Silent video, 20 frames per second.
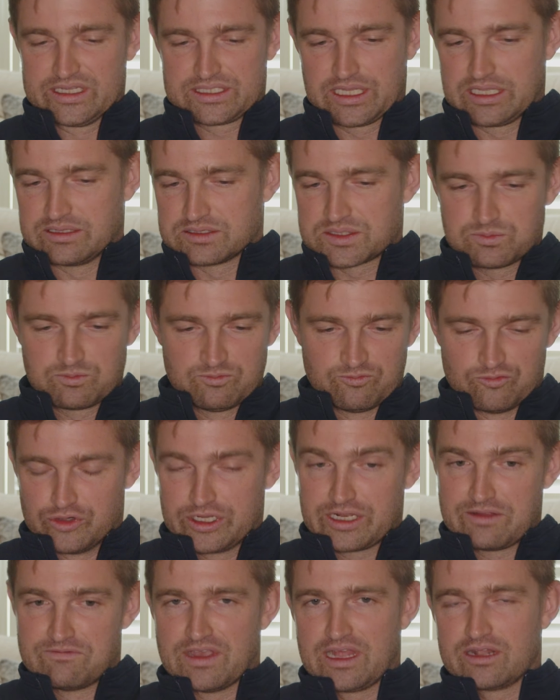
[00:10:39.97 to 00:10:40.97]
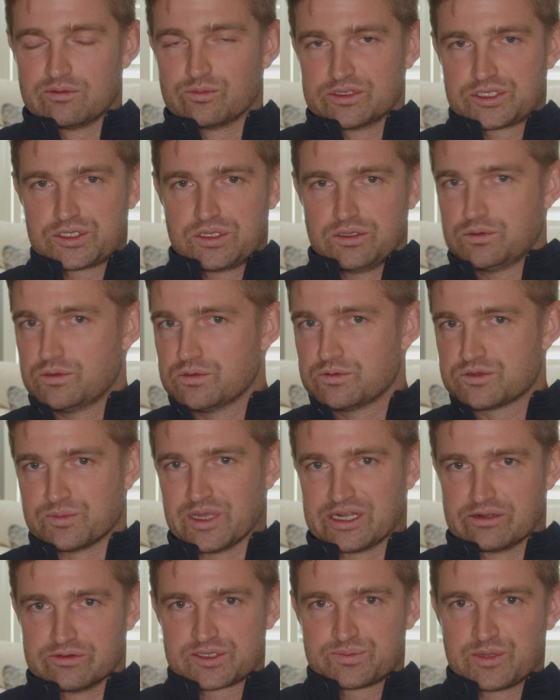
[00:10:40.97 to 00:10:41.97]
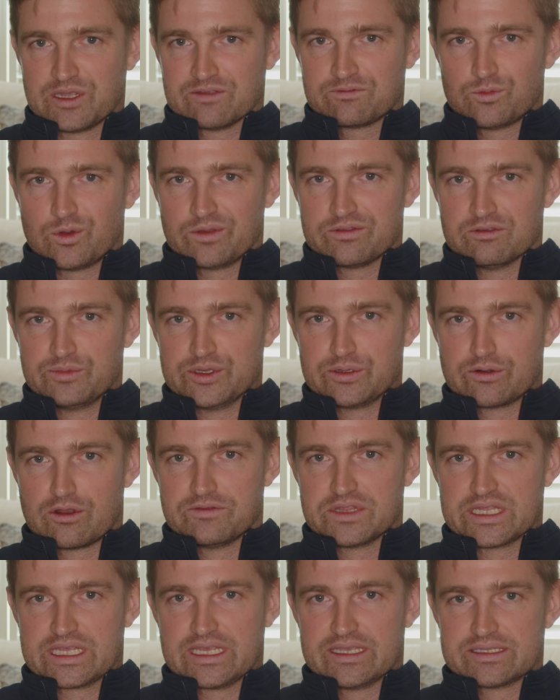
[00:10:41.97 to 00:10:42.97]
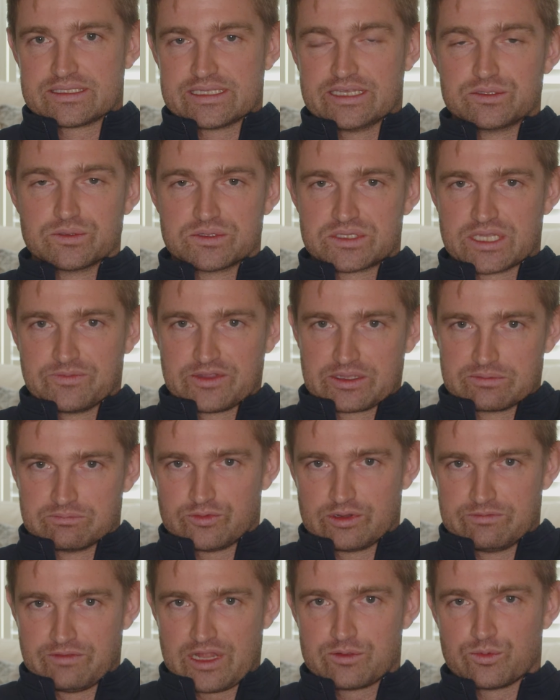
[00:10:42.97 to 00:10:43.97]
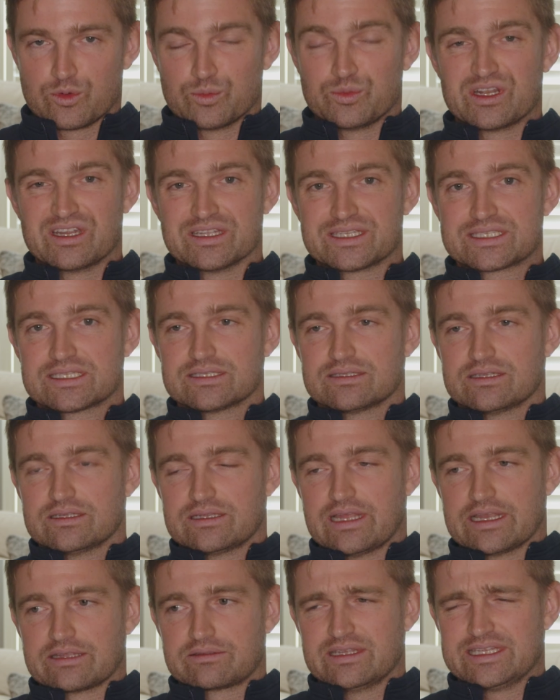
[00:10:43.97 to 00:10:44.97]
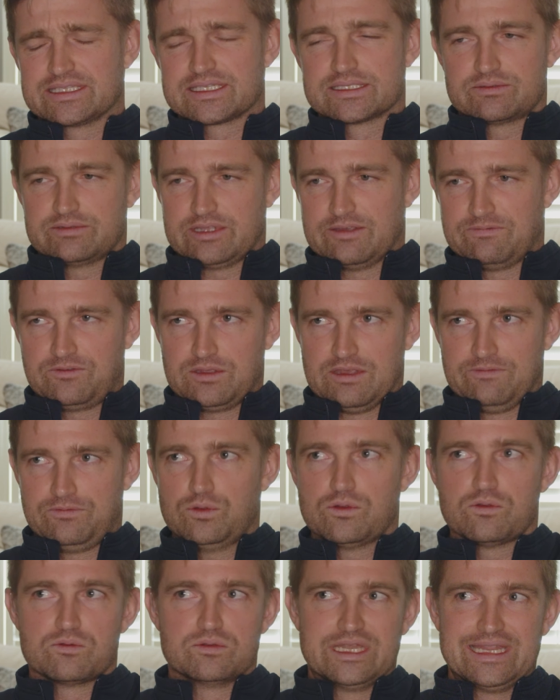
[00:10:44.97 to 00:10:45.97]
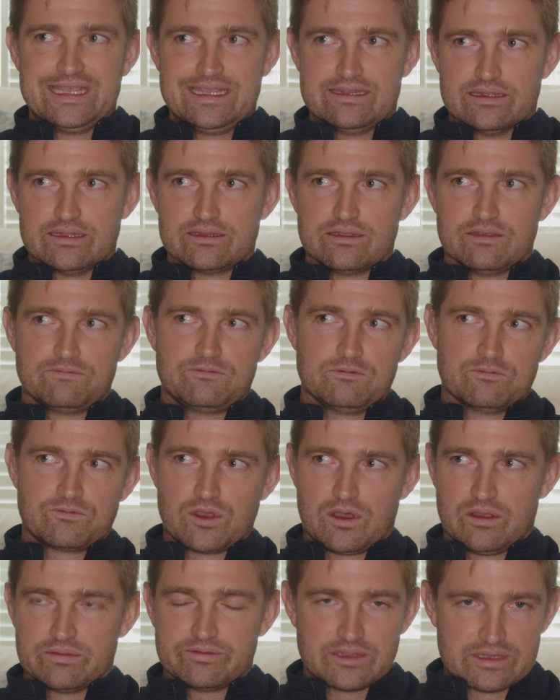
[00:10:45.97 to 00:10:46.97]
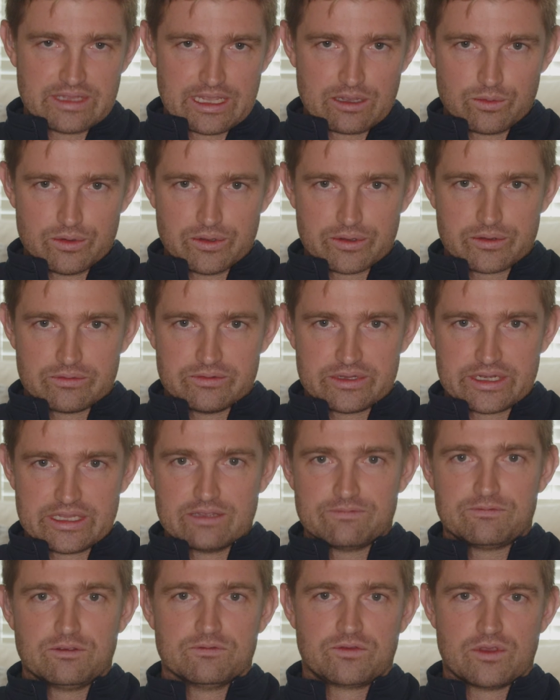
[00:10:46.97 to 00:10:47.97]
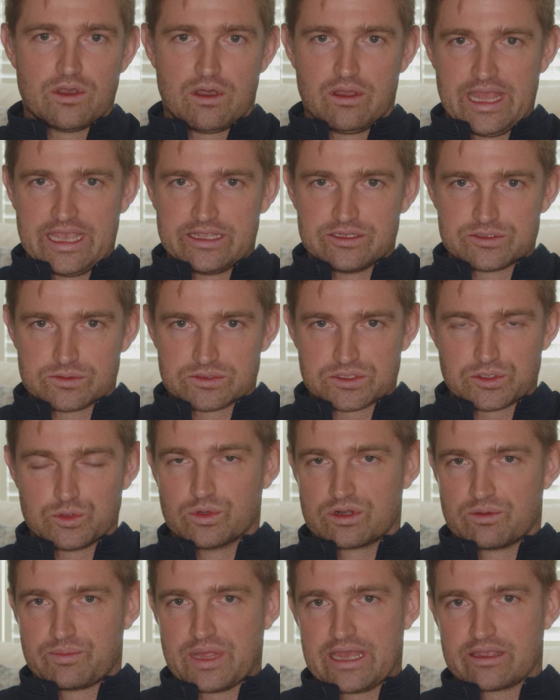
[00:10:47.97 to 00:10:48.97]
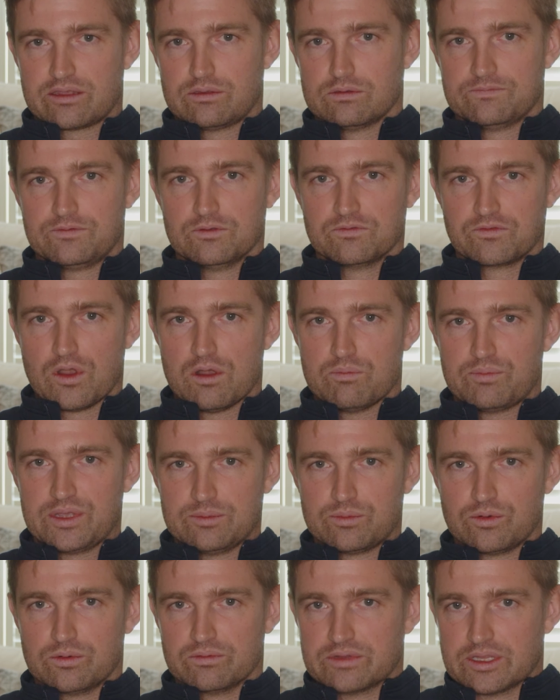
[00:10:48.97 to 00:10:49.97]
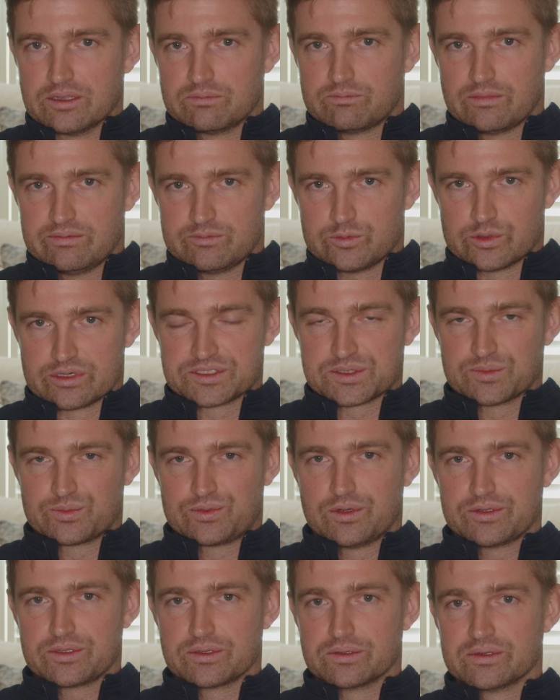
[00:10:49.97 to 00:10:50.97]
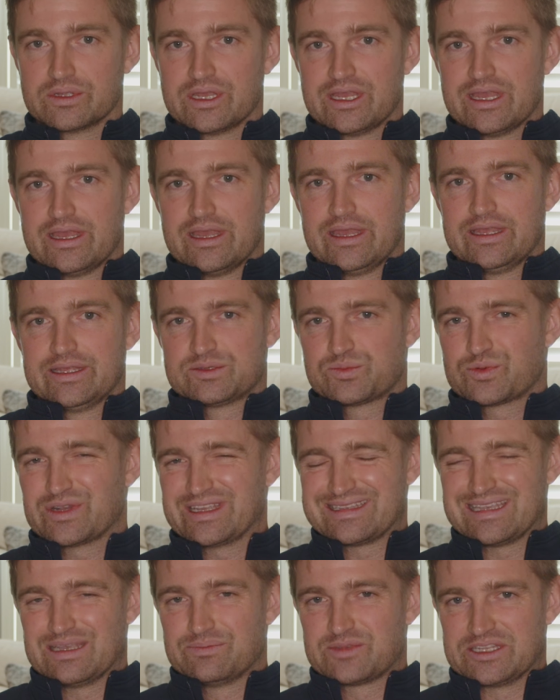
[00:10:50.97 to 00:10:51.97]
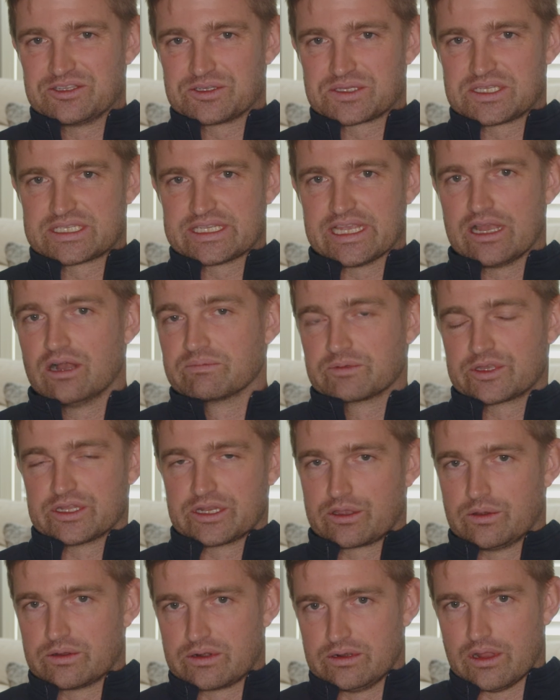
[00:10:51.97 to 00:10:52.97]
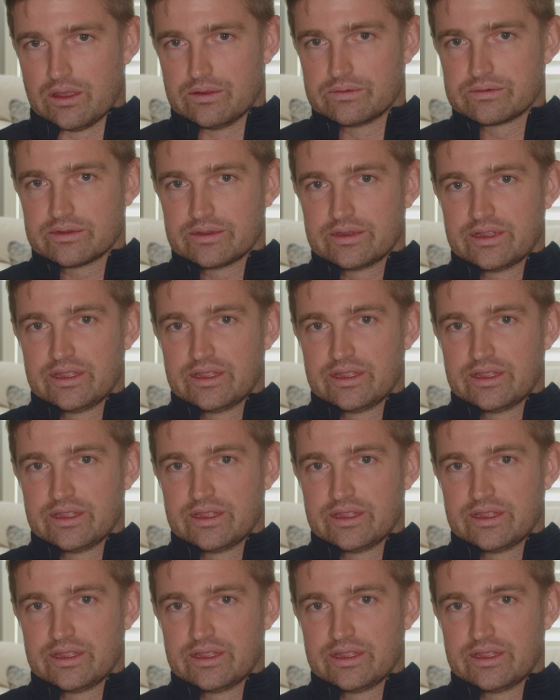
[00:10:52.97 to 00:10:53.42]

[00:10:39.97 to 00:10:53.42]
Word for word: is really valuable. It's huge amount of respect for what they've built over the years. They do something pretty valuable, but it's like it's if, if you don't need it, if you've got the network already, if you've got angels who want to back you, if you've got people that want to support you, it's pretty tempting just to say I'm going to go it alone.